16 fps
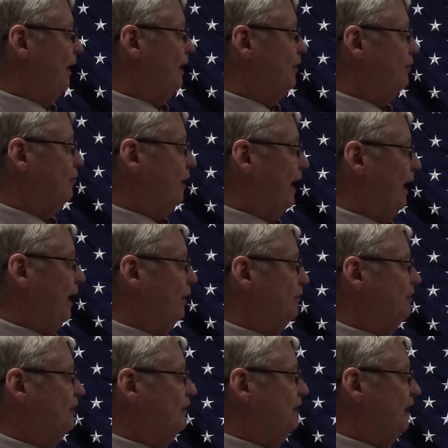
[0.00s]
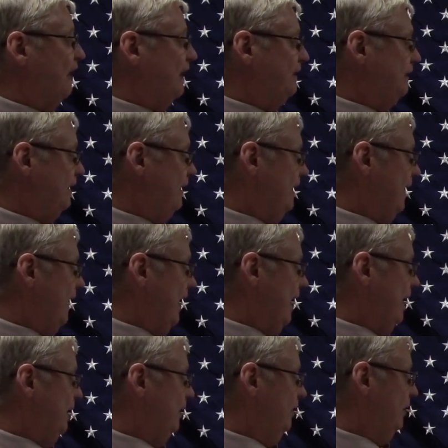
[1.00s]
at trial suggesting
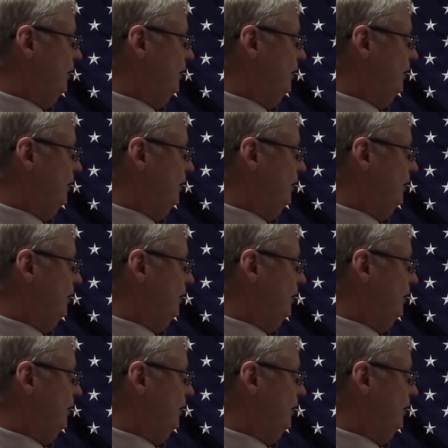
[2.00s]
that,